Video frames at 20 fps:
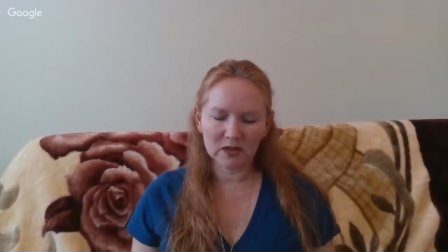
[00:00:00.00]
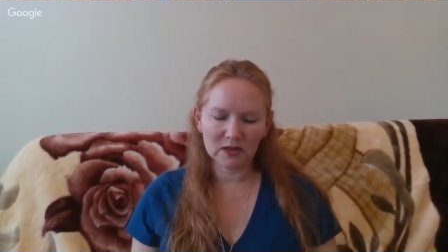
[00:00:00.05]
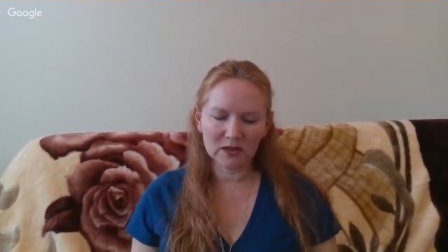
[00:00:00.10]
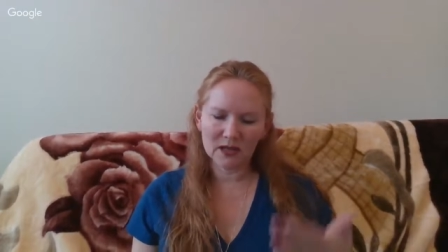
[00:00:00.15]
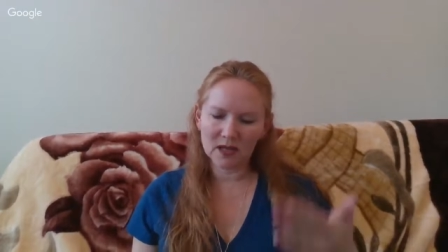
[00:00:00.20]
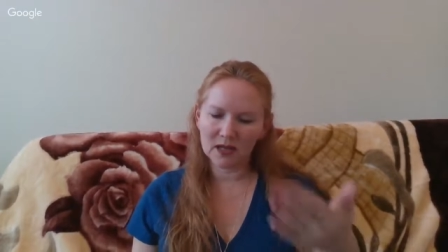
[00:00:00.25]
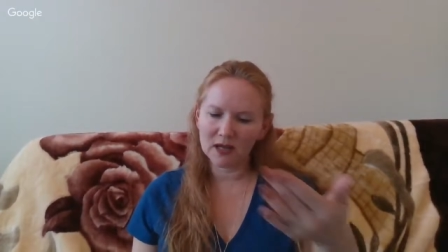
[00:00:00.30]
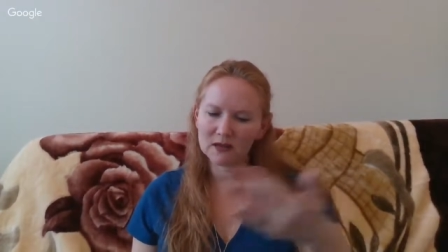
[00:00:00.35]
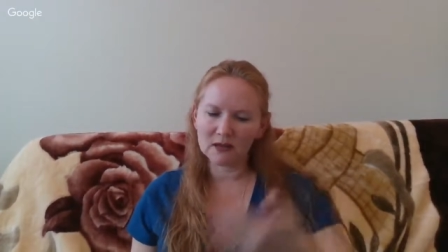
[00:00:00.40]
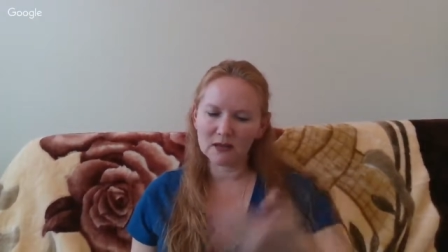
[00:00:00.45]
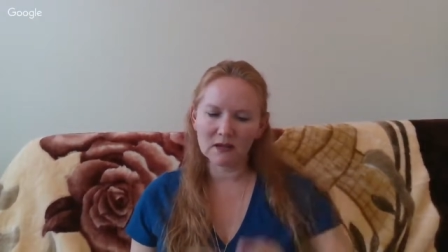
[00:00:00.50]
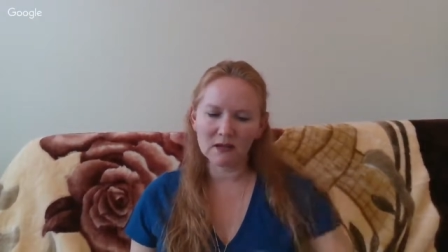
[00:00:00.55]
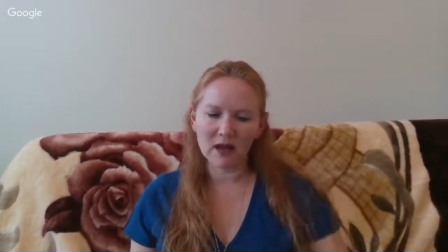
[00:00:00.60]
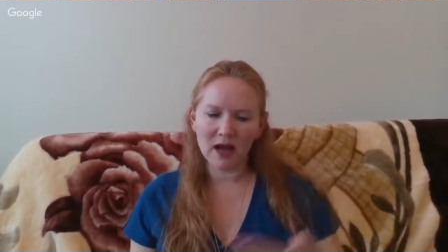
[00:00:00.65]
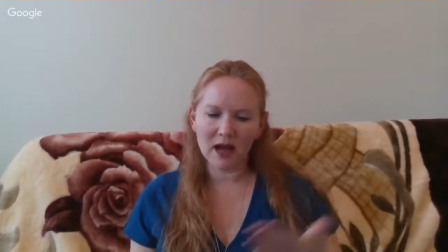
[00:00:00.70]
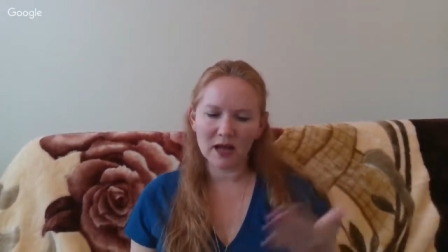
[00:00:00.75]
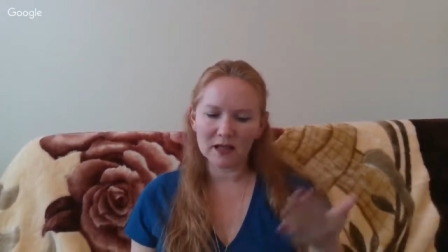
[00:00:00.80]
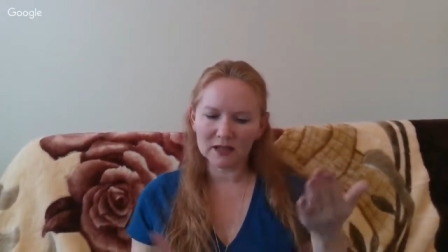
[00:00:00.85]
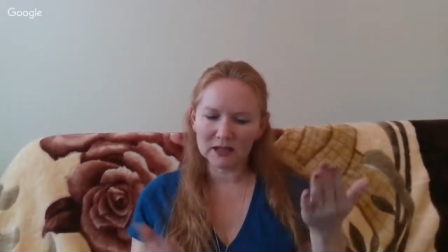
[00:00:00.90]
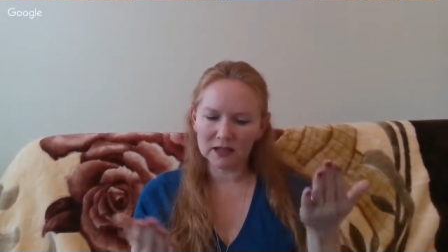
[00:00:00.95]
you could take the
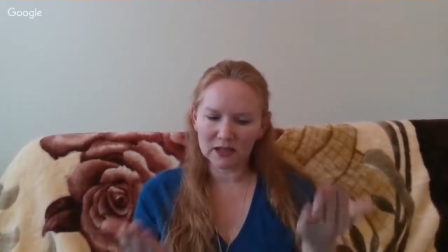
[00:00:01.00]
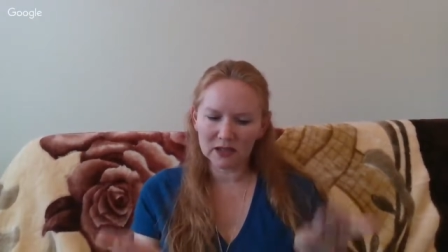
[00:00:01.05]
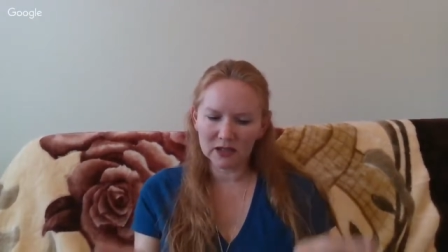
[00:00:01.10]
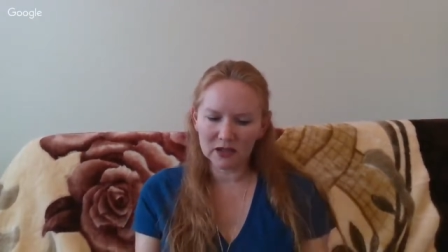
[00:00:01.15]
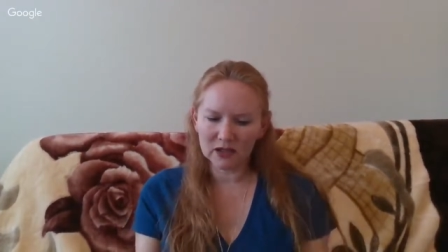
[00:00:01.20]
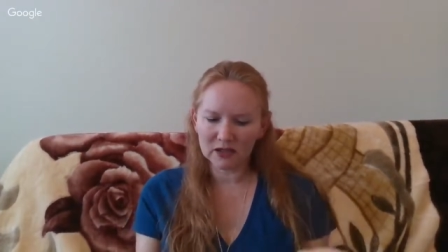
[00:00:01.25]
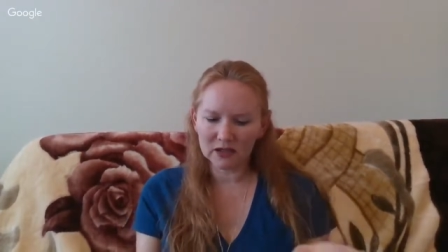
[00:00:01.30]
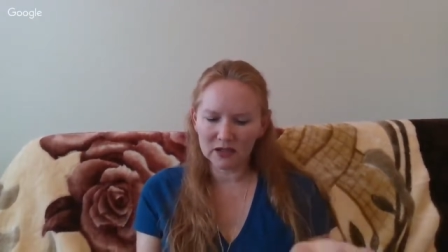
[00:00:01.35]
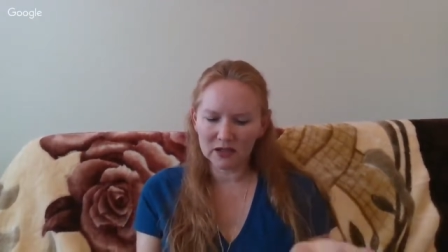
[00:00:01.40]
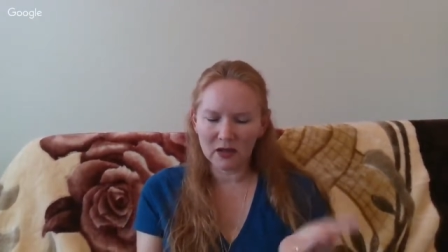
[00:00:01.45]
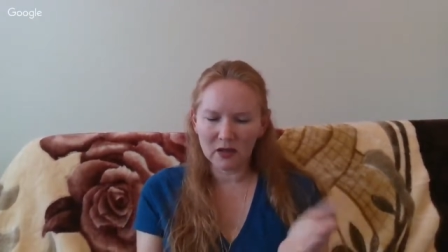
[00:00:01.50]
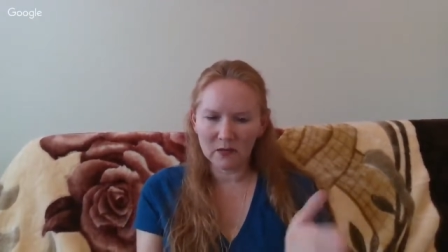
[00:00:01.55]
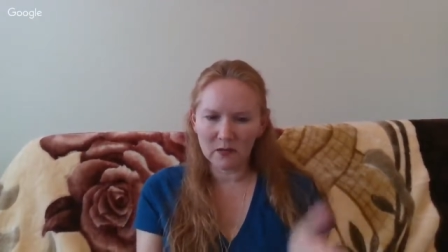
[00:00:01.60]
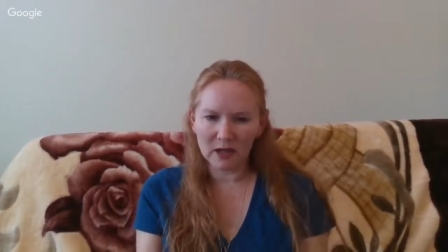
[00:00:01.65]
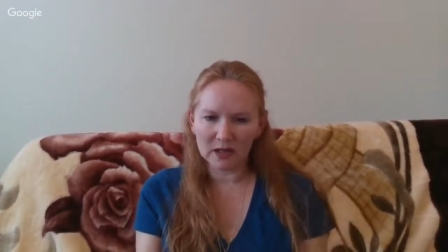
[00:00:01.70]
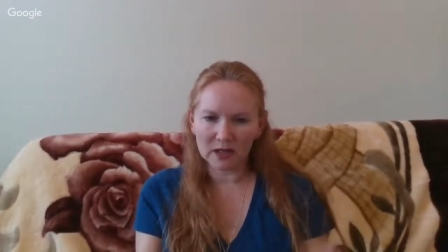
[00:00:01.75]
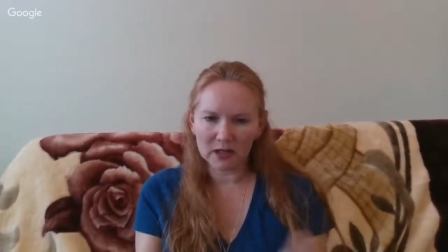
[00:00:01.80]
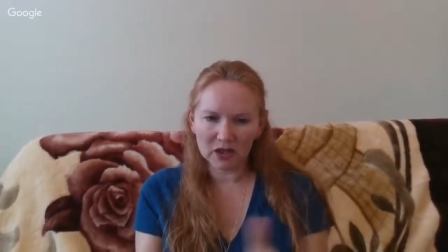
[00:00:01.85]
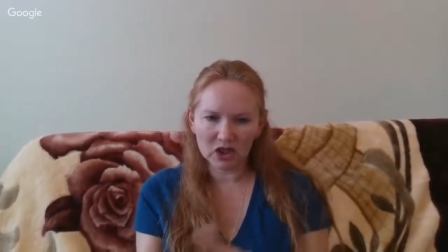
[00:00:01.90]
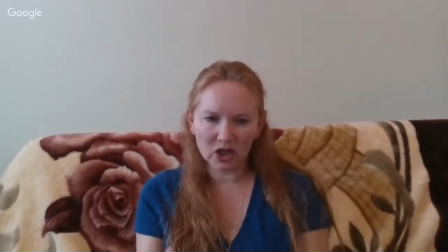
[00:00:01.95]
classes and just go
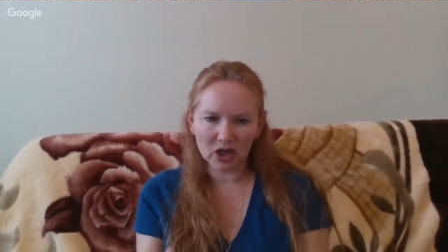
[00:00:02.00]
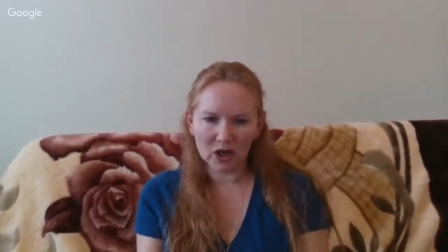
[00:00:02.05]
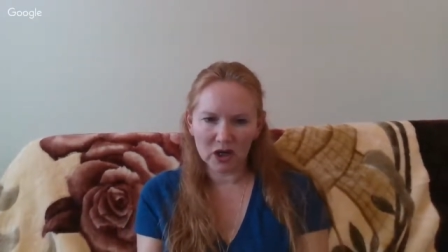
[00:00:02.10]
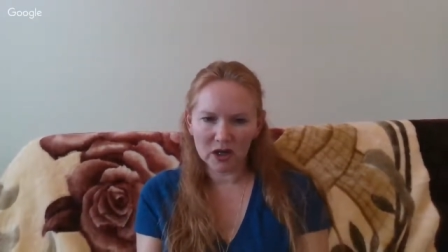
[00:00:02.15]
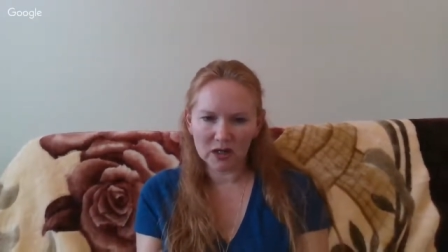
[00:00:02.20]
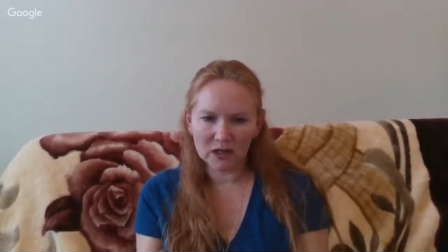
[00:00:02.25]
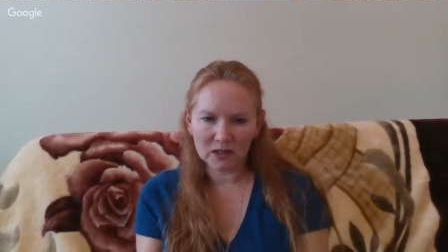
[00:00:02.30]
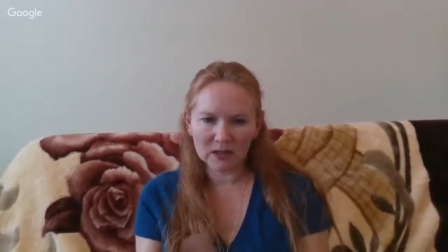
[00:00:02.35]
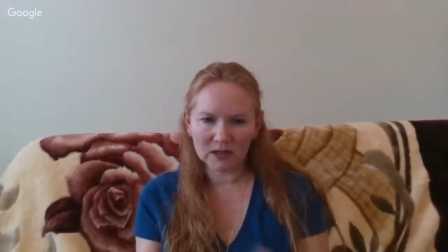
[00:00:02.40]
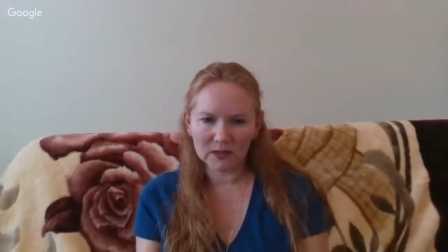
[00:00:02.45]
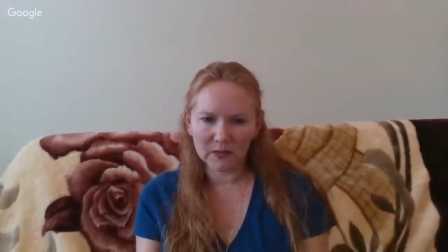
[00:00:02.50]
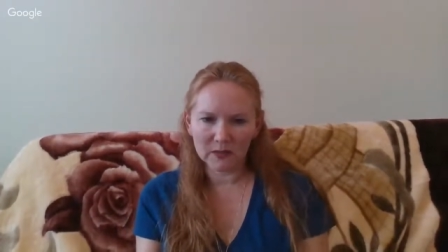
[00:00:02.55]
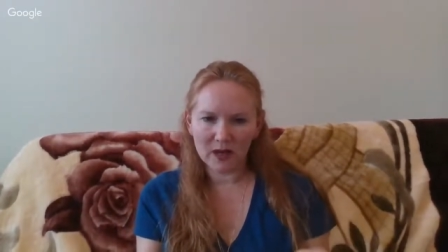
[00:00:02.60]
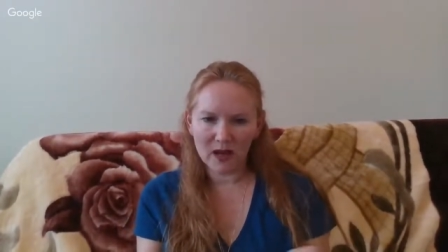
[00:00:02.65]
by the charts.